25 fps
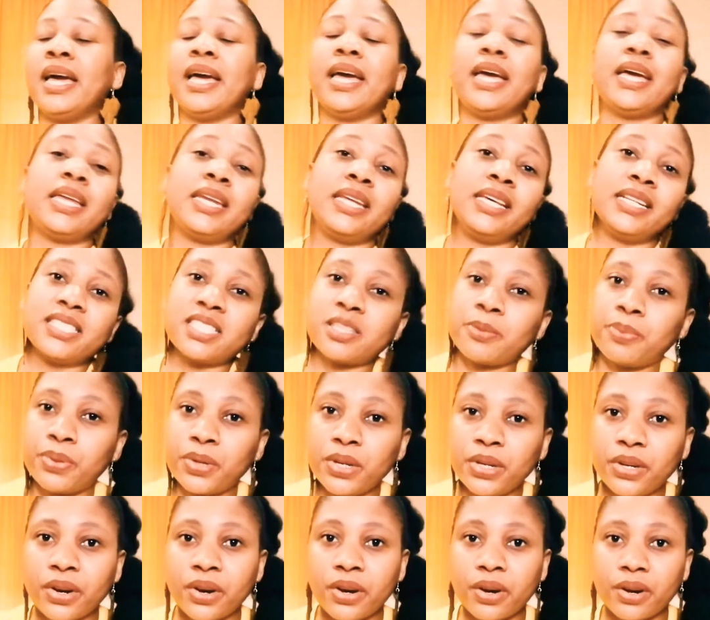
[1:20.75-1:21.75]
an
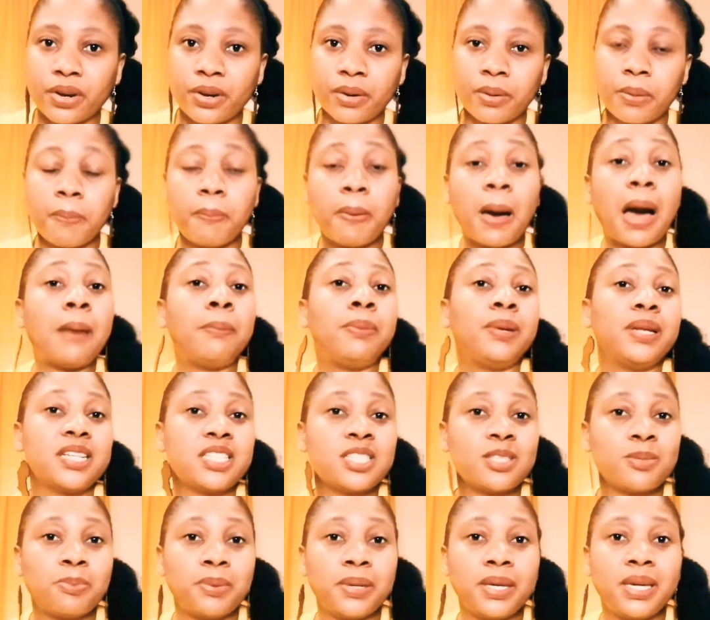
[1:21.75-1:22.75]
entrepreneur, public
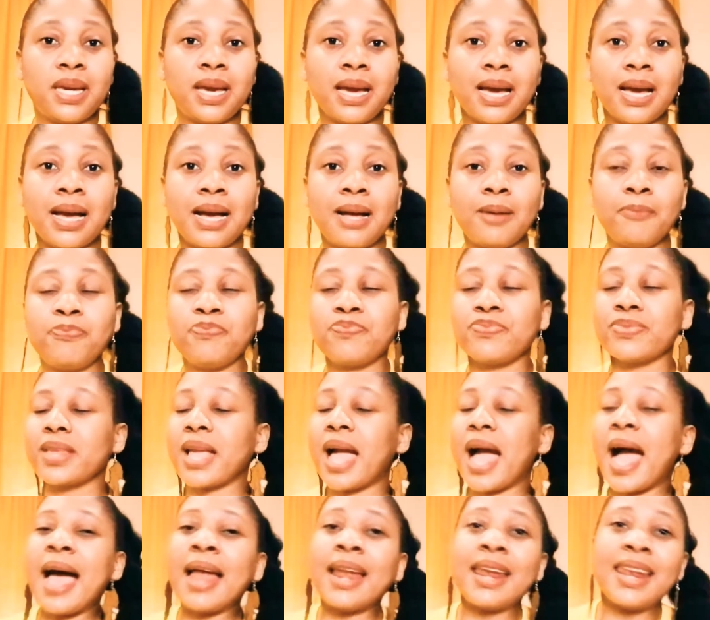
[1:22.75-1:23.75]
speaker,
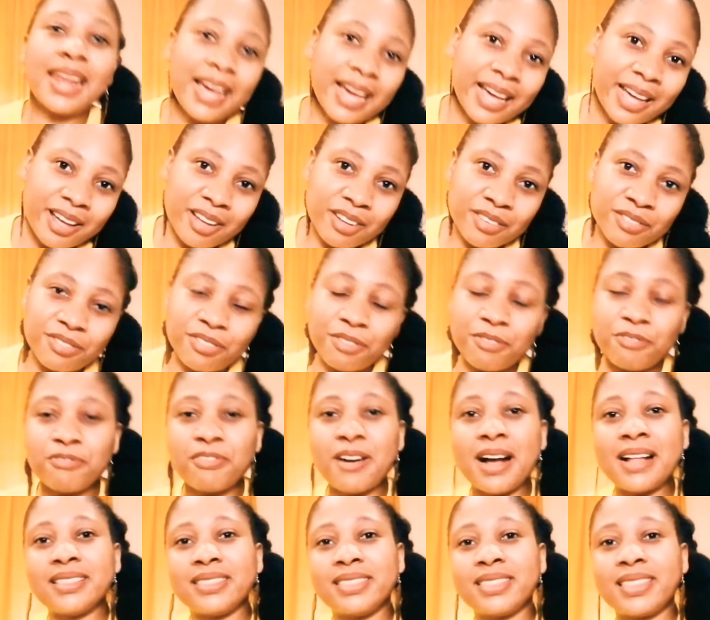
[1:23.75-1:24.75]
I love
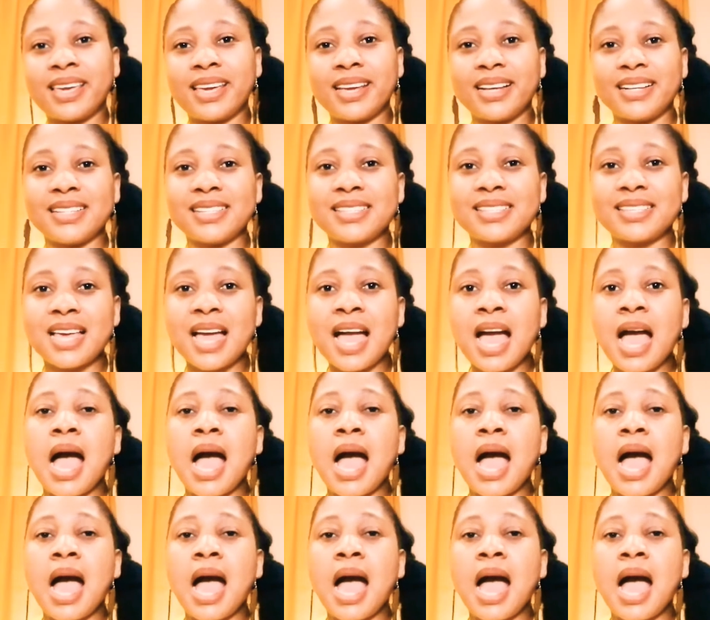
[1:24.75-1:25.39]
fun things.